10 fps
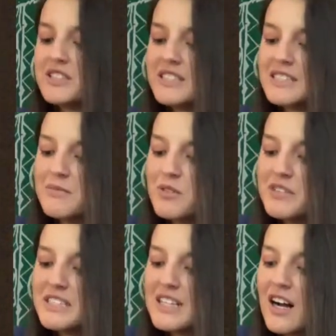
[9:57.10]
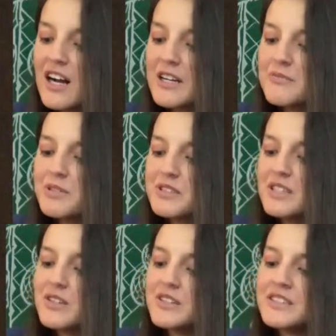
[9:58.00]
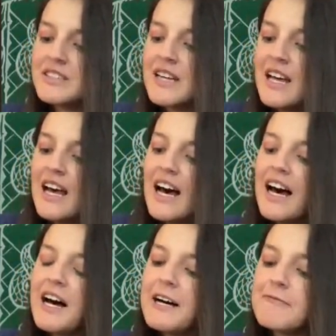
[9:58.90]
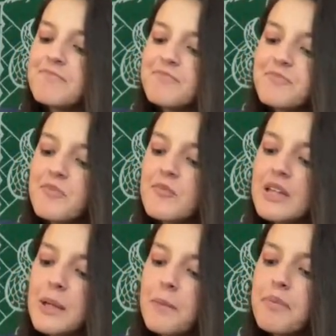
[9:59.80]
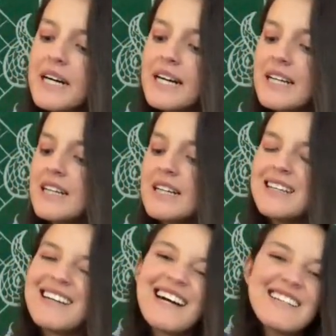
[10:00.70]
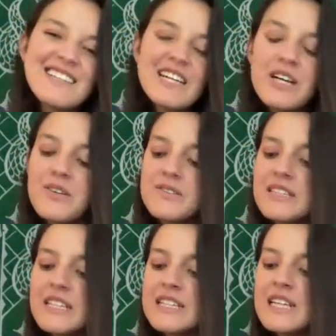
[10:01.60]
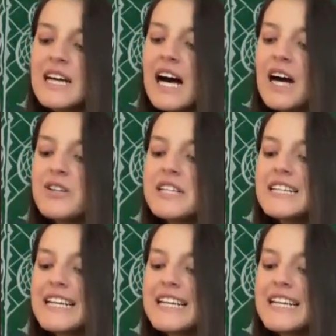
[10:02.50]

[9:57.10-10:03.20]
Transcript: Disney movies are musicals. But I don't know, like, I don't like